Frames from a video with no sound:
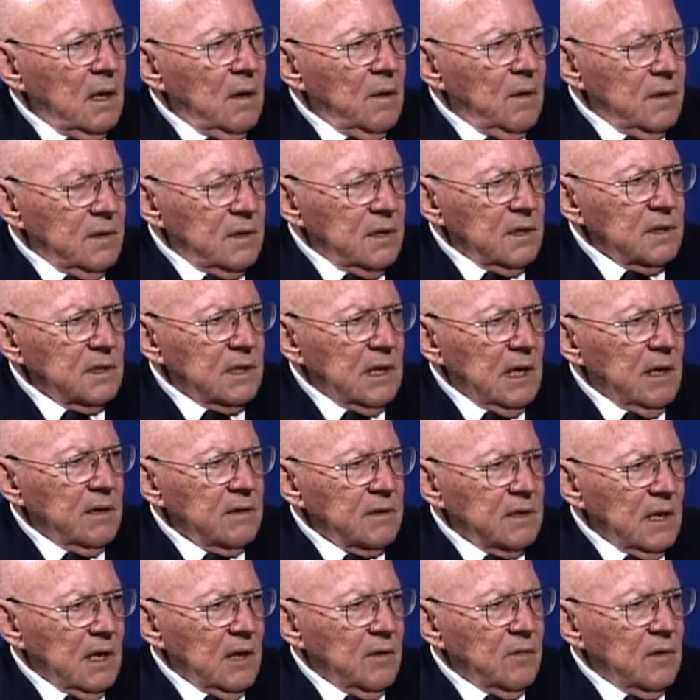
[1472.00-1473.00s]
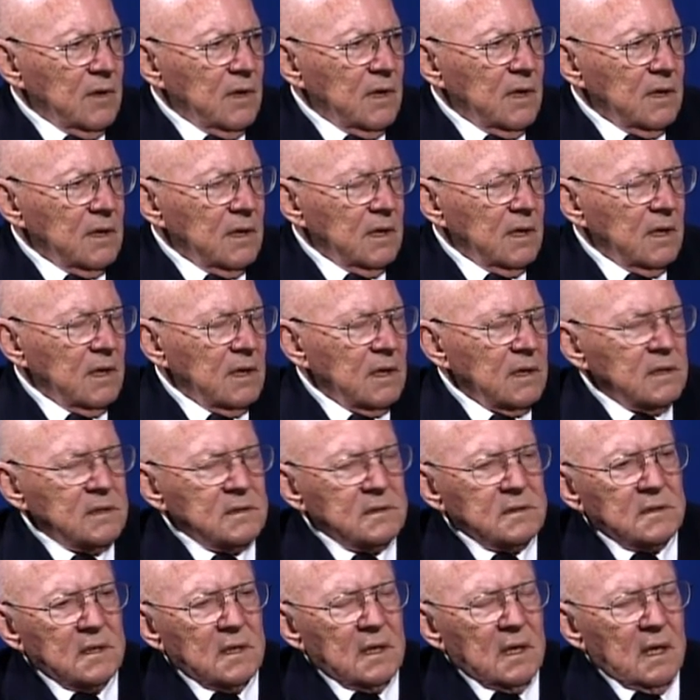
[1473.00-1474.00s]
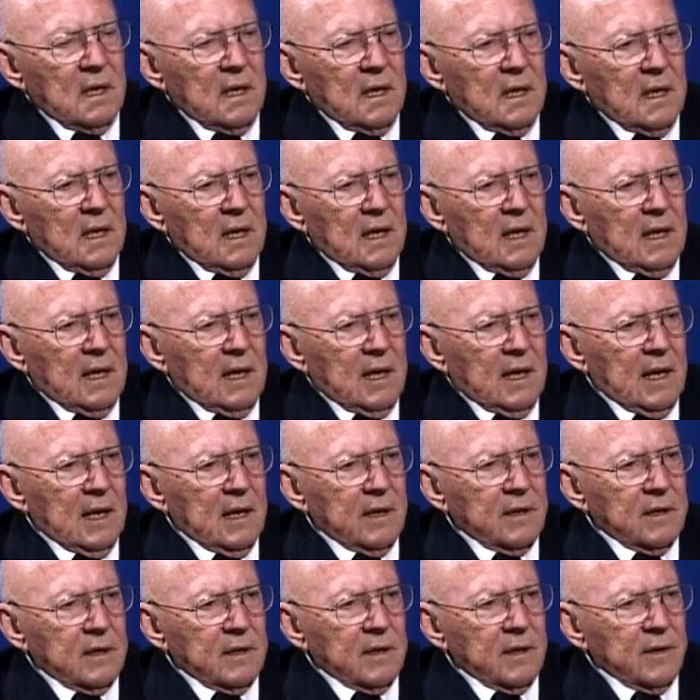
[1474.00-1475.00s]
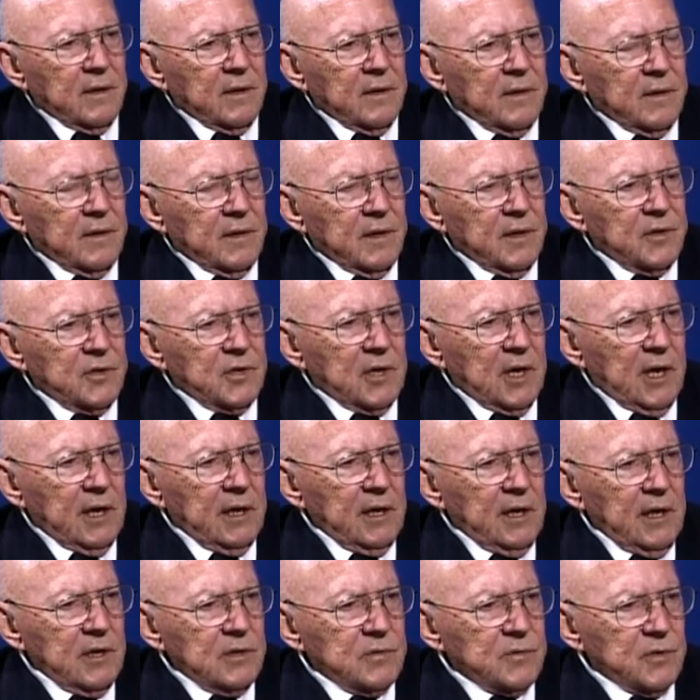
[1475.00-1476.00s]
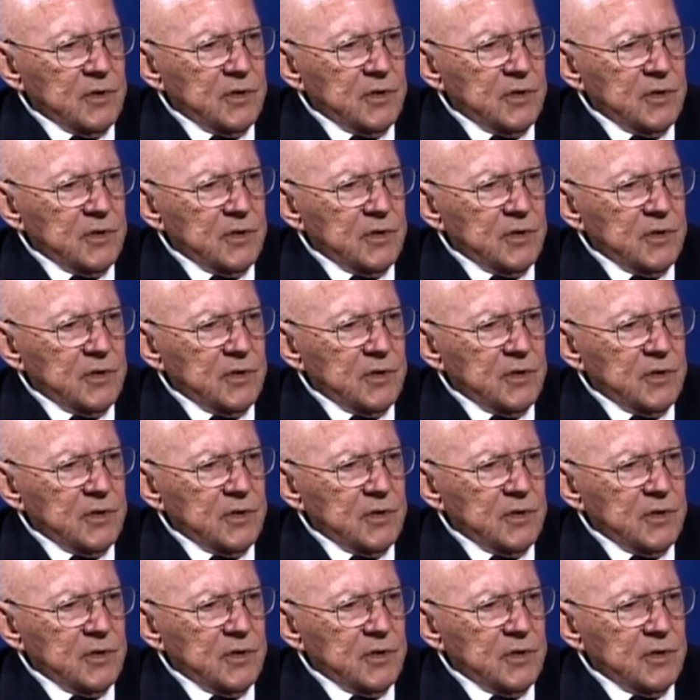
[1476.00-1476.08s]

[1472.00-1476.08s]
Which is now Taiwan, yeah. And the Chinese were